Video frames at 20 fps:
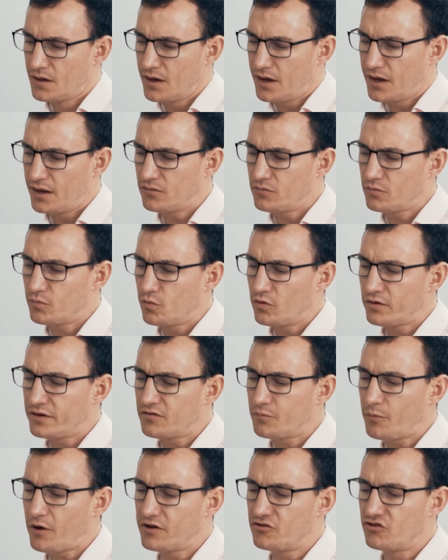And what
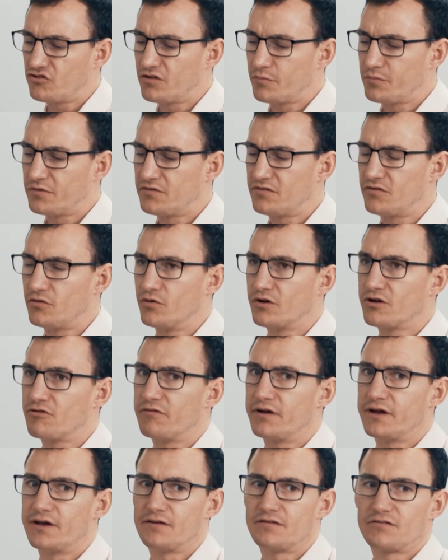inspired you to pursue a
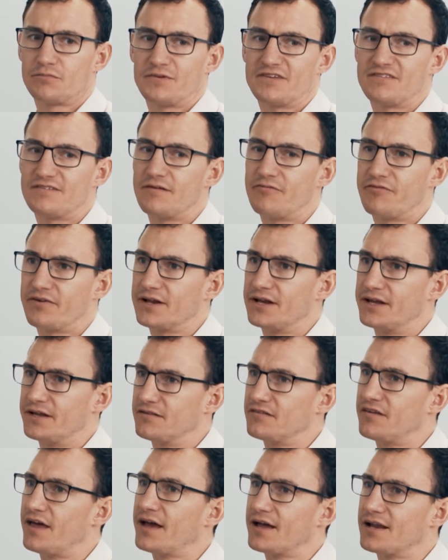career specifically
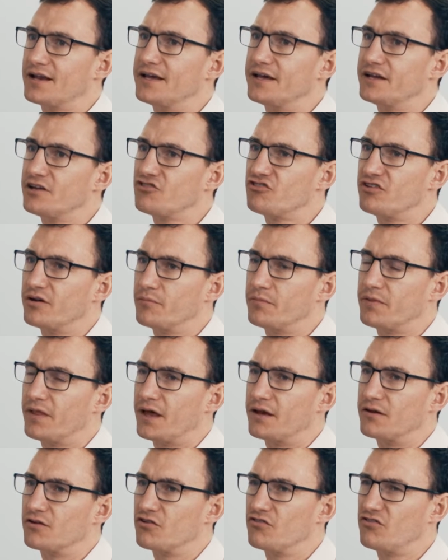in tech leadership
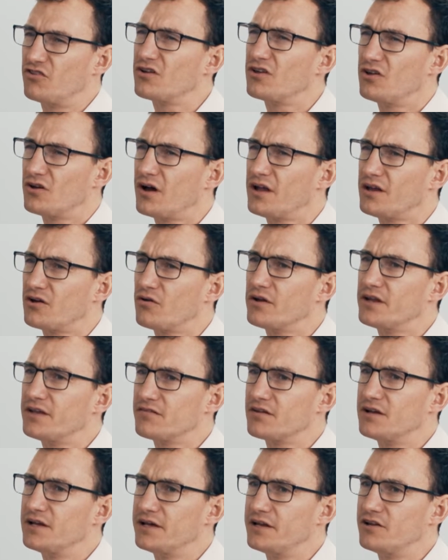then? Because you kind of got
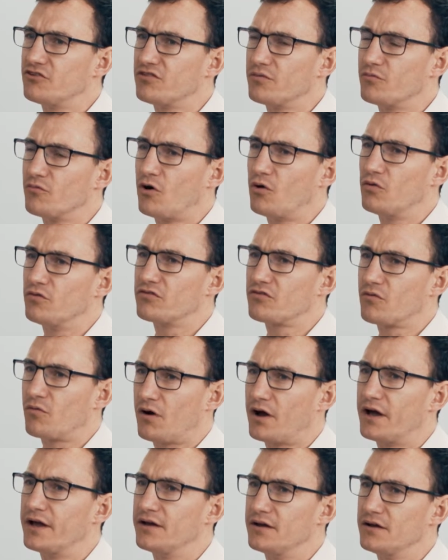into leadership roles
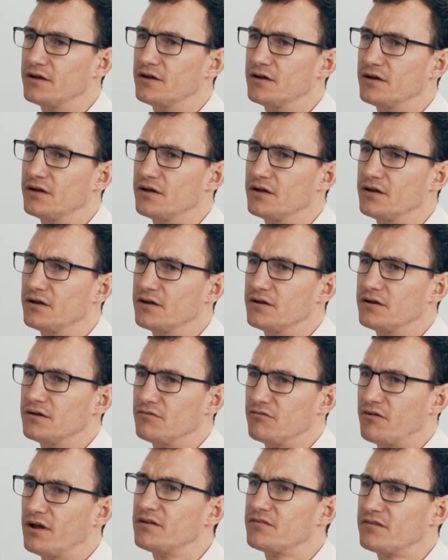quite
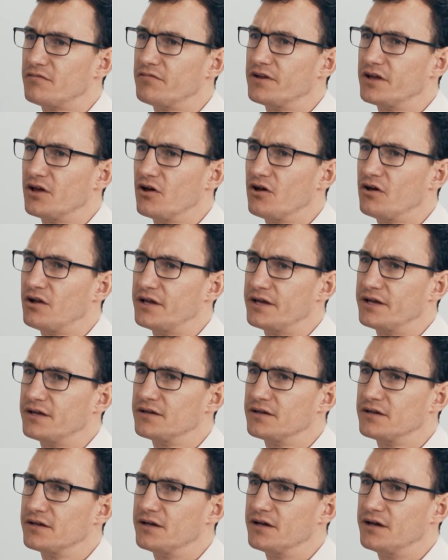relatively early
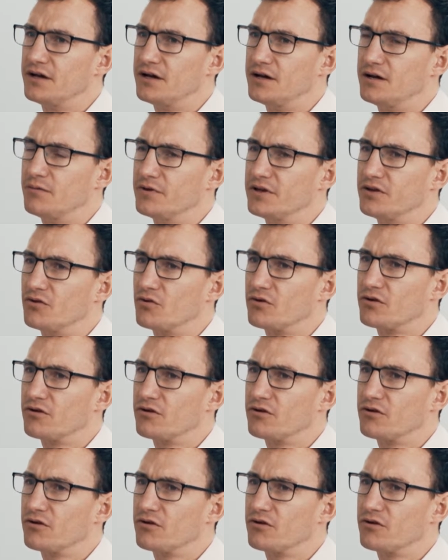in your